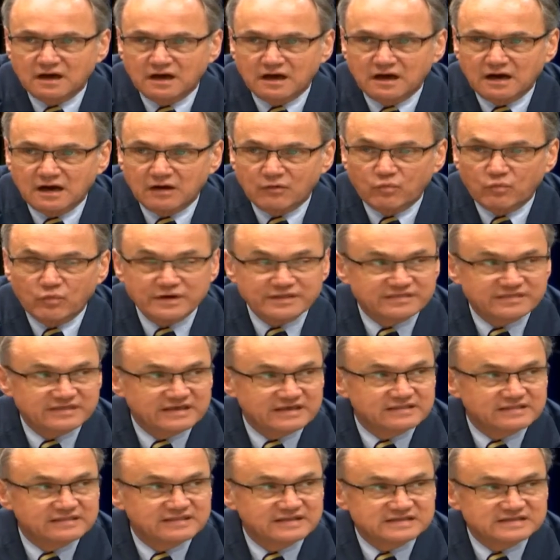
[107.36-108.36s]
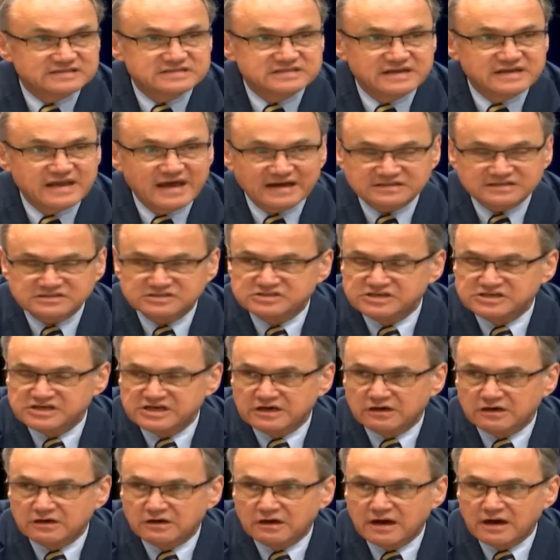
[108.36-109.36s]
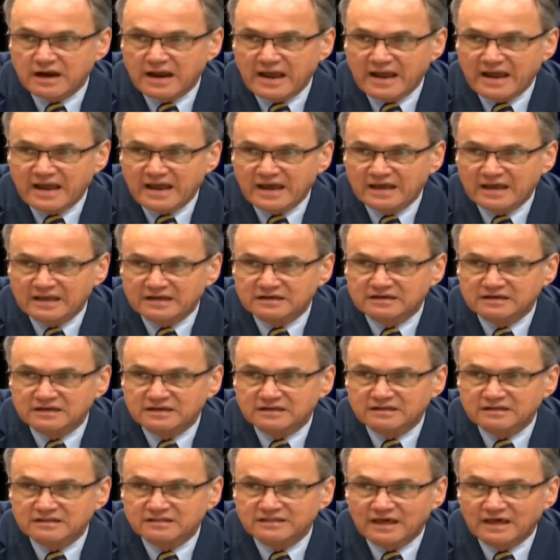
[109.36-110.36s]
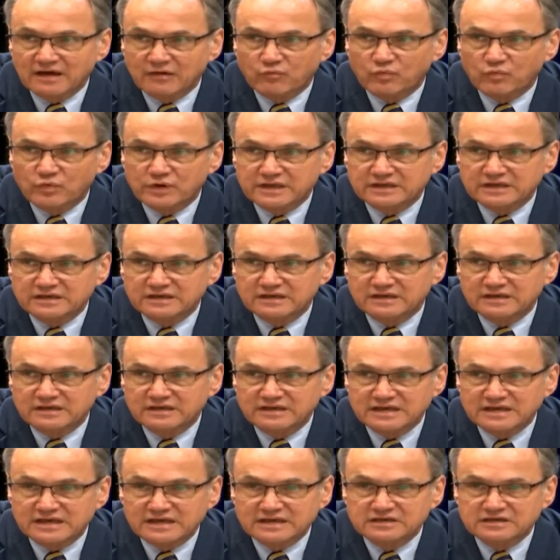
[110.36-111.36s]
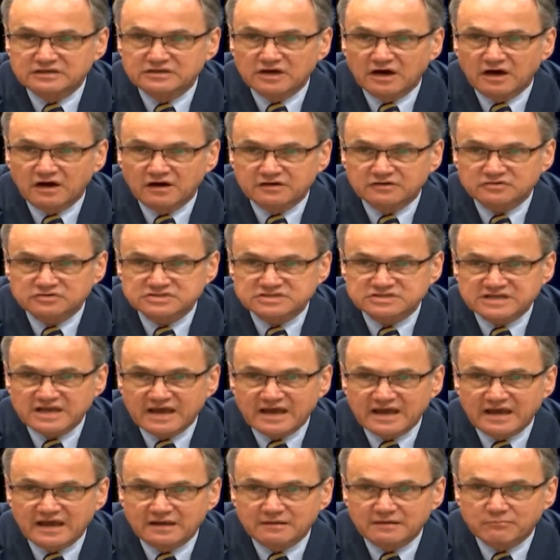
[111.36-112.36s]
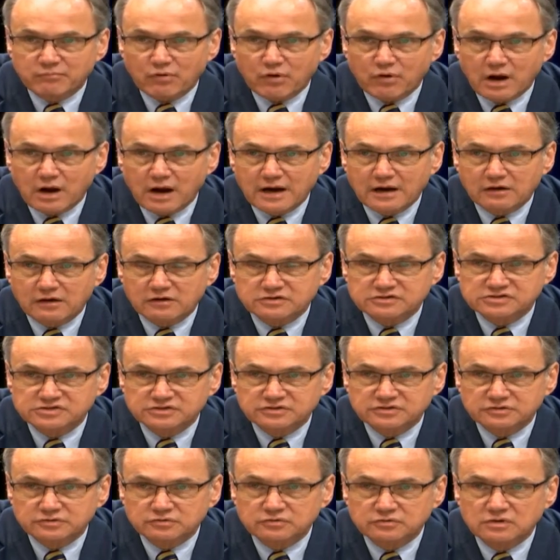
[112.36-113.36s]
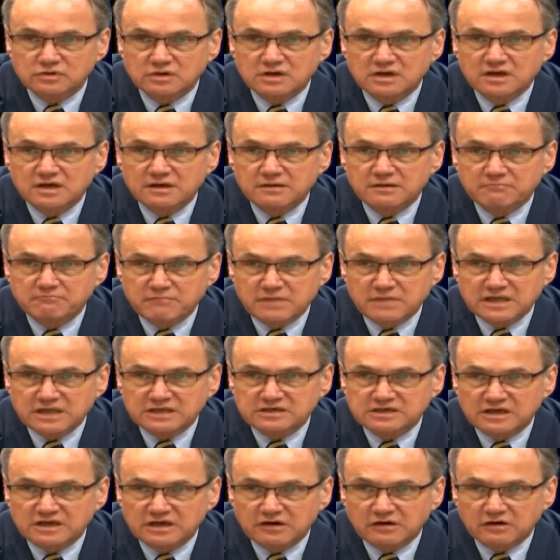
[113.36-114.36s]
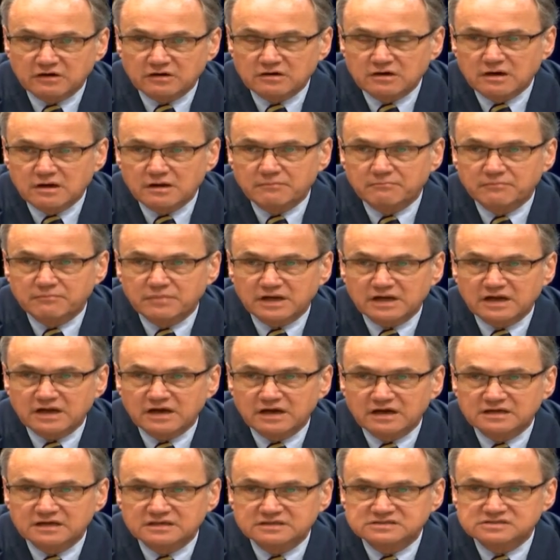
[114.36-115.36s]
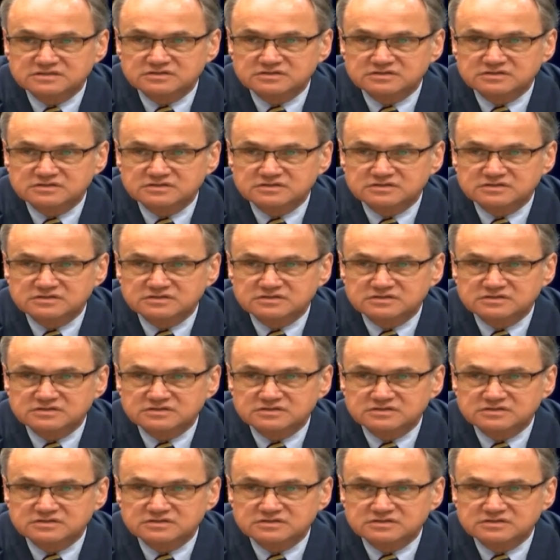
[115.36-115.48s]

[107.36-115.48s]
within this next year, and that we need to understand prior to mid-year, because